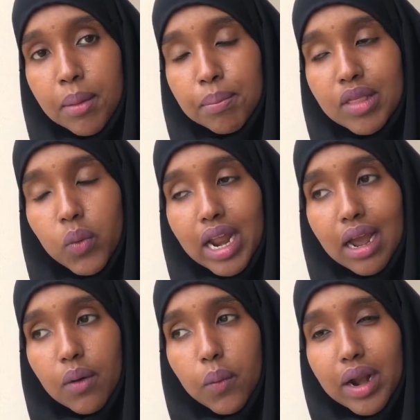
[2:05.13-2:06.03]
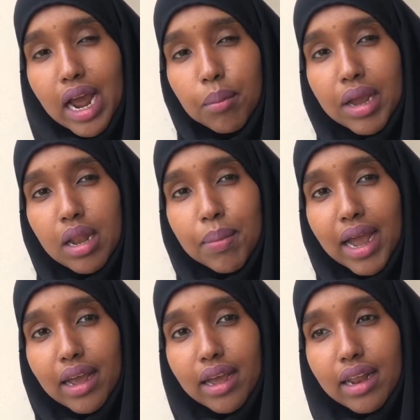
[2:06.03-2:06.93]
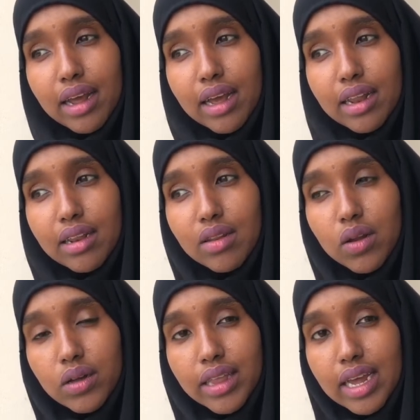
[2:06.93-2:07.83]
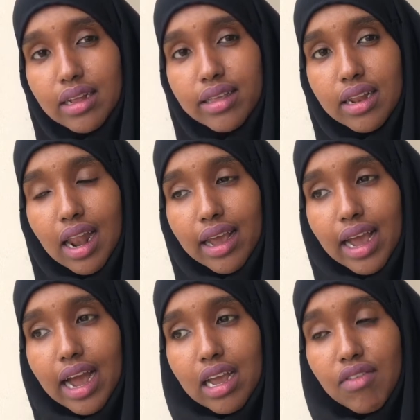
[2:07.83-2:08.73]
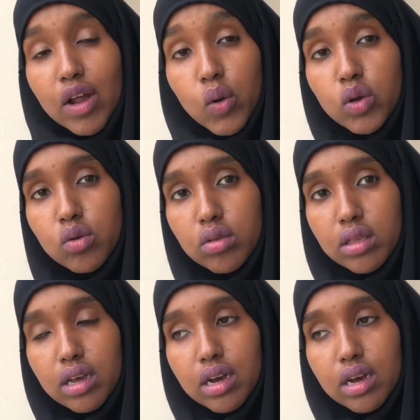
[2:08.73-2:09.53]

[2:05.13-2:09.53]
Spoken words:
But what I mean by not anything, like if I don't use,